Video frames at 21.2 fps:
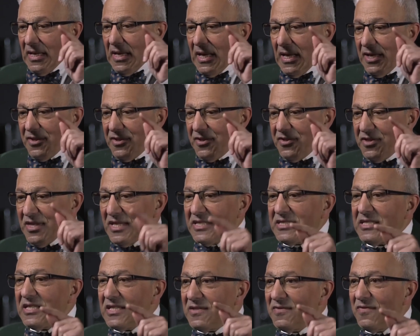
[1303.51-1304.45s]

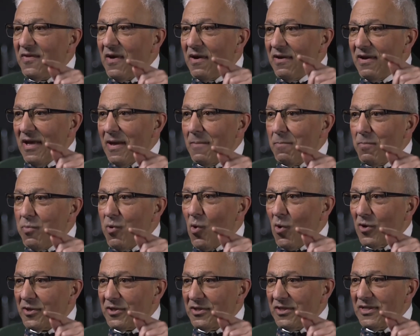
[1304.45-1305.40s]
this is very
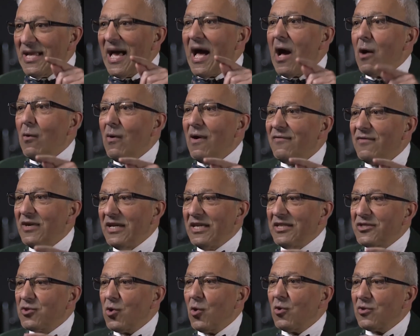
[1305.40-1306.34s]
important. However,
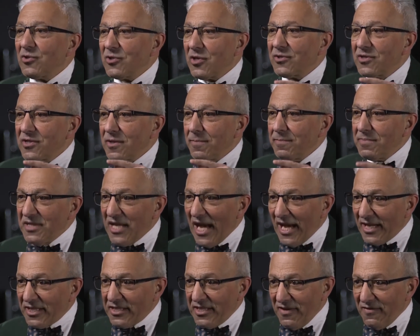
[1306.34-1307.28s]
it's also
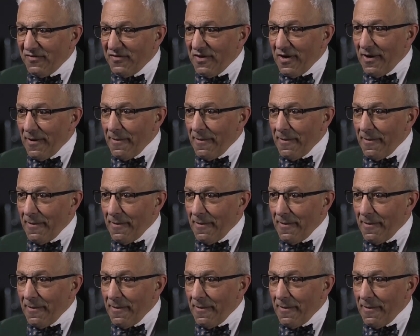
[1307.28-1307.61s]
subjective.